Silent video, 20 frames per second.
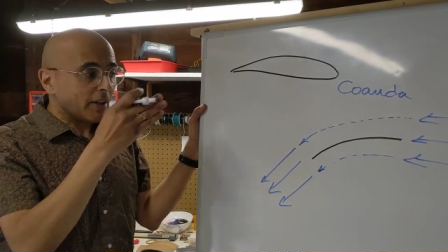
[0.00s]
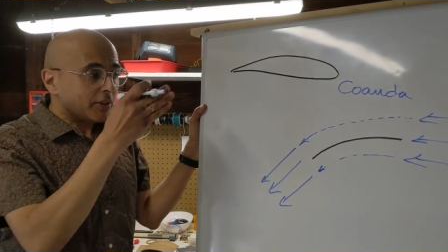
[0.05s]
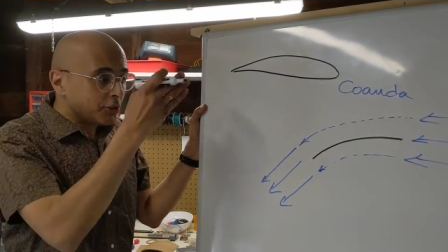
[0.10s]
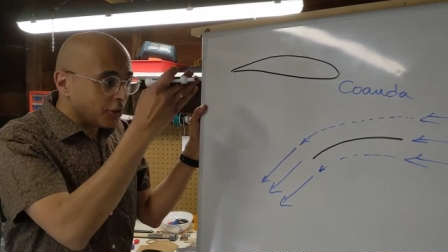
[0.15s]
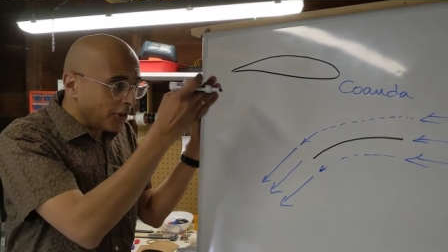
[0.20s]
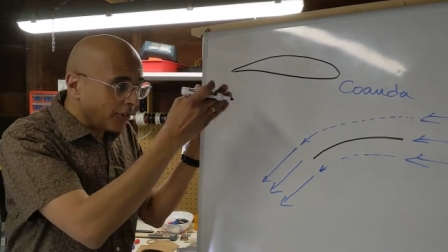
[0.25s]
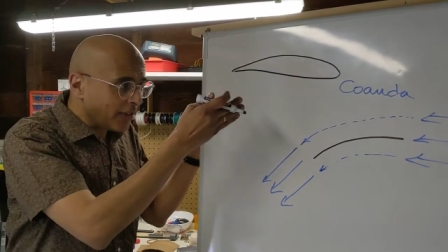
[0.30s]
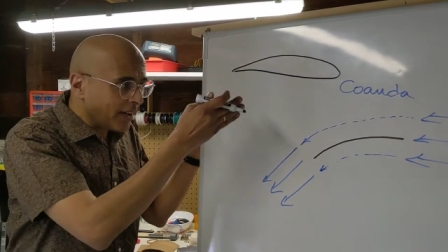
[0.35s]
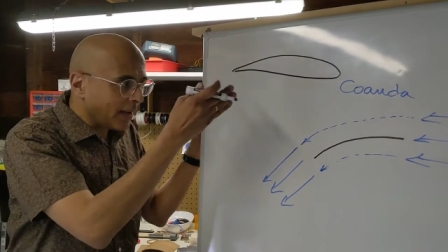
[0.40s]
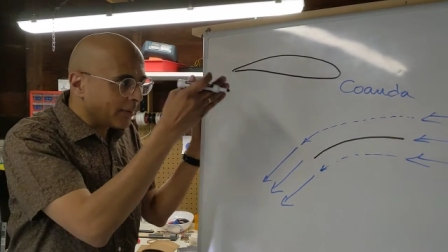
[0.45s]

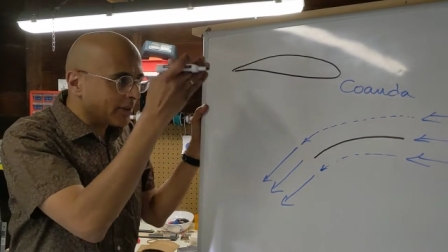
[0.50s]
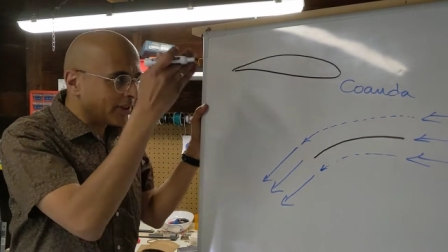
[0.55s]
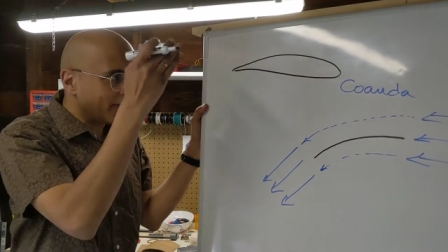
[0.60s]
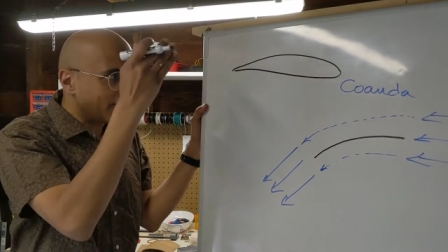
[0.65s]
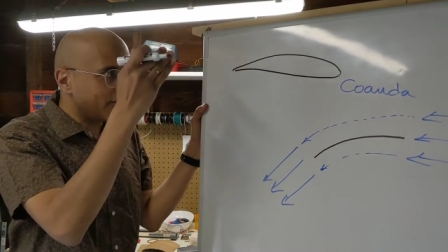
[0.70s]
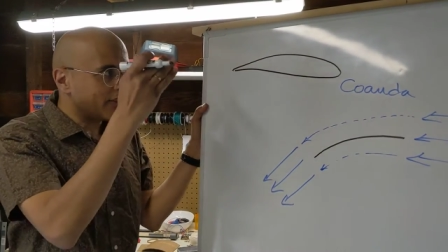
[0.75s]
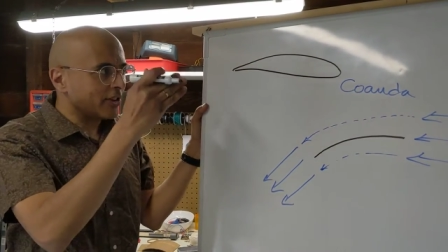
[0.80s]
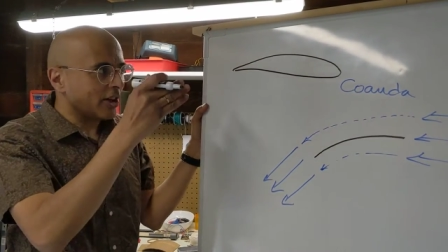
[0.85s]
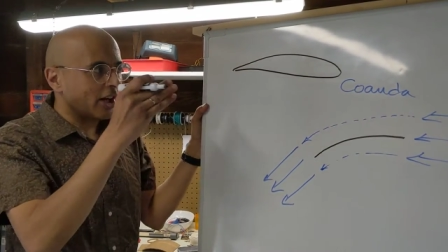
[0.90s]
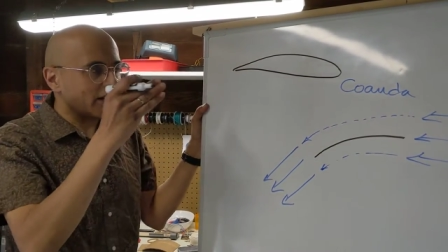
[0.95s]
Turns out this
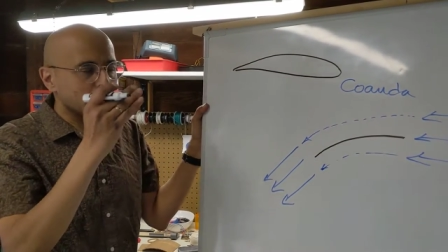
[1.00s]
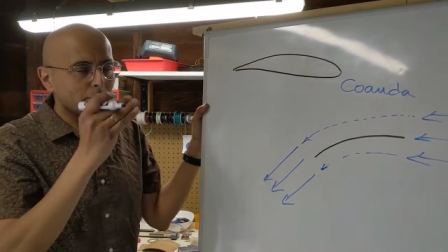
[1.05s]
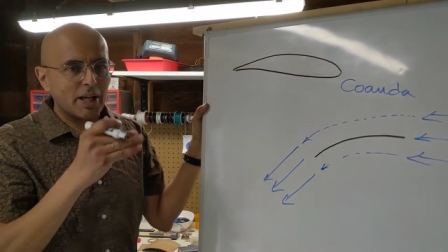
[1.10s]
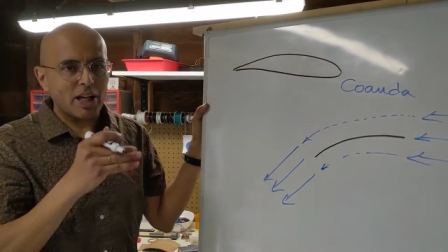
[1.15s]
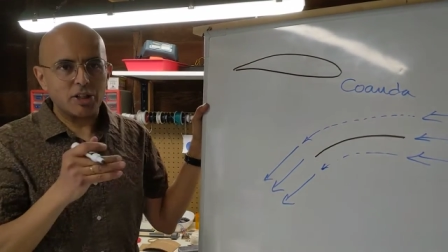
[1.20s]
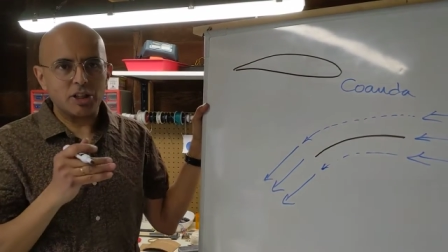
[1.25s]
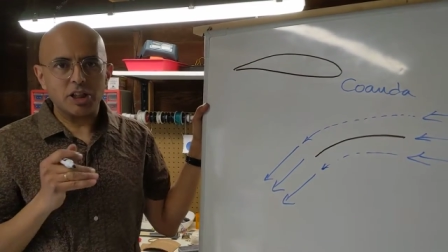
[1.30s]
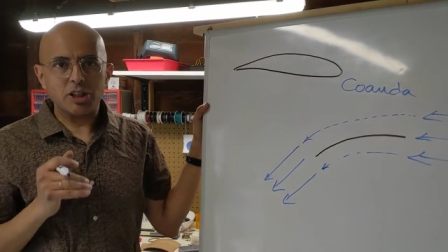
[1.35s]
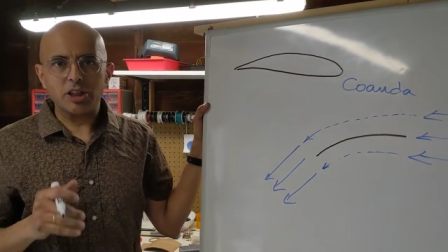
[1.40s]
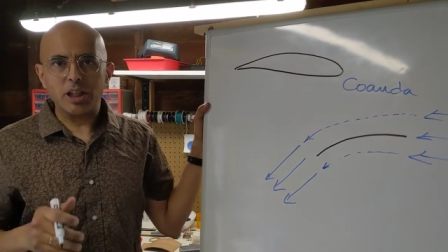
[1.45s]
is not a
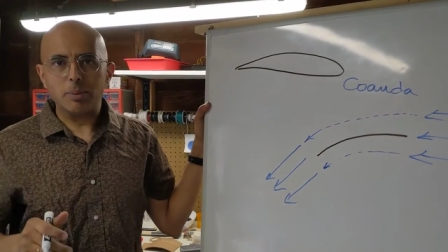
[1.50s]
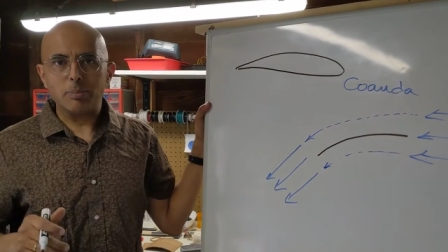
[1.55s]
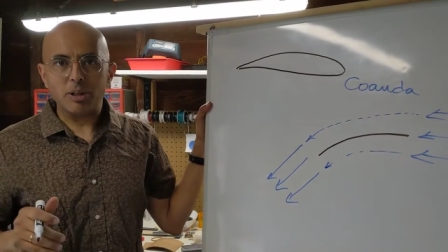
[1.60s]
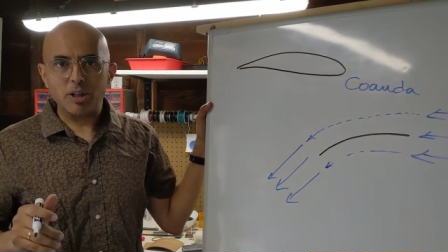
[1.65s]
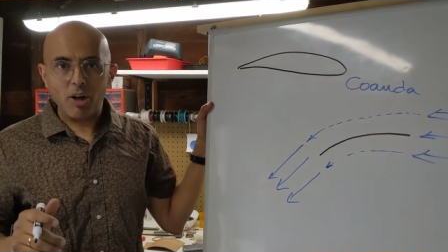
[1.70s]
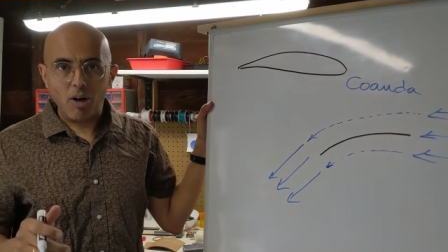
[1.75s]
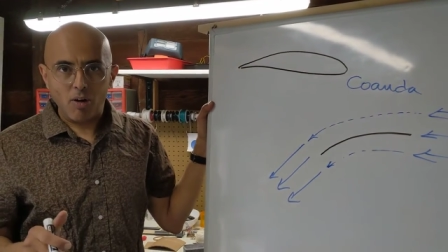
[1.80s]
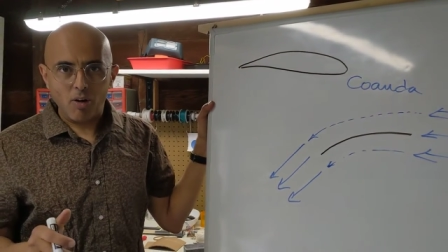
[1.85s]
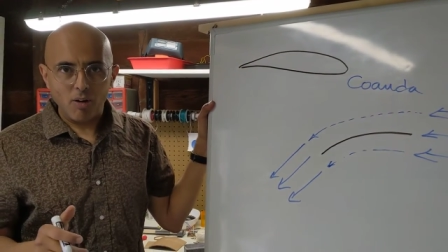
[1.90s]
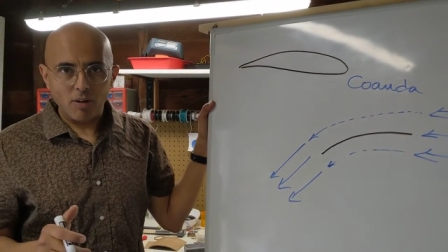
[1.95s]
magic shape
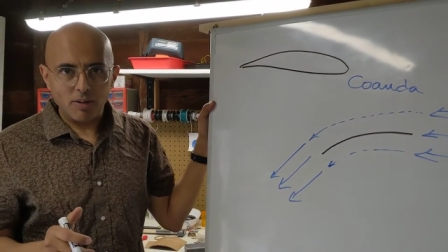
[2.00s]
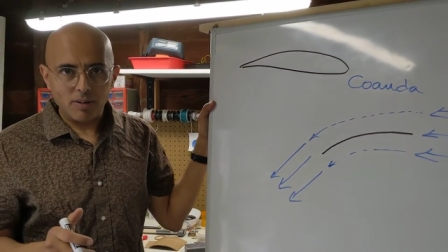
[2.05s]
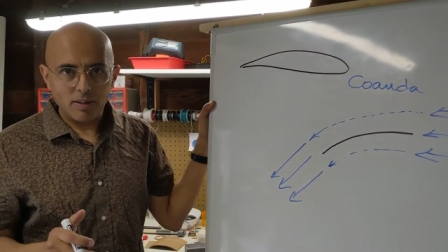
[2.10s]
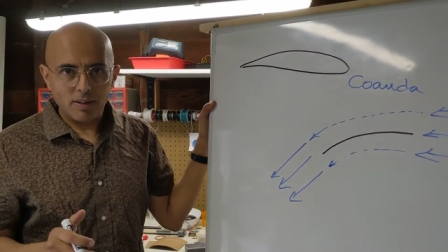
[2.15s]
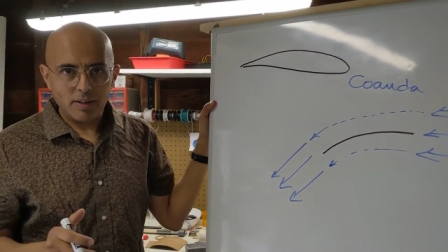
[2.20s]
at all.